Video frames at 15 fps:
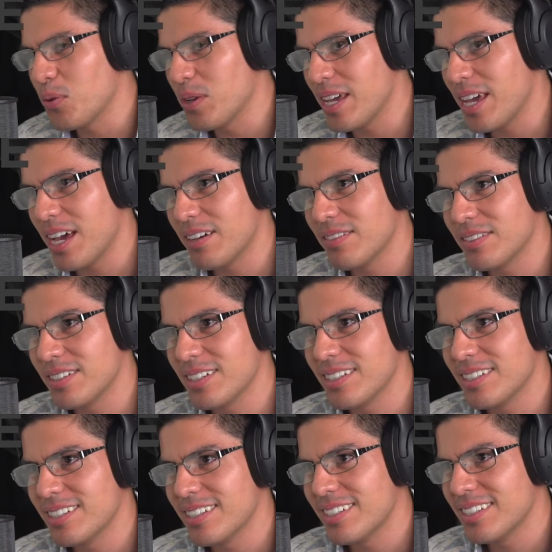we have a
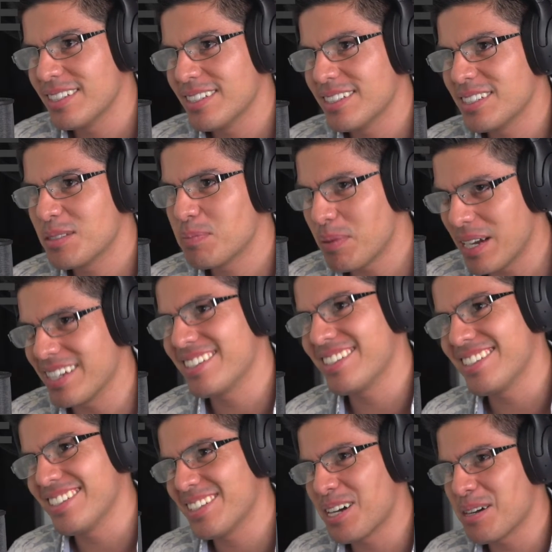
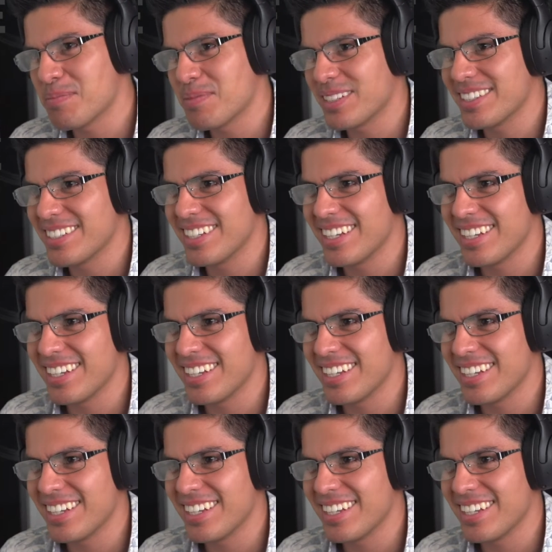spicy topic today.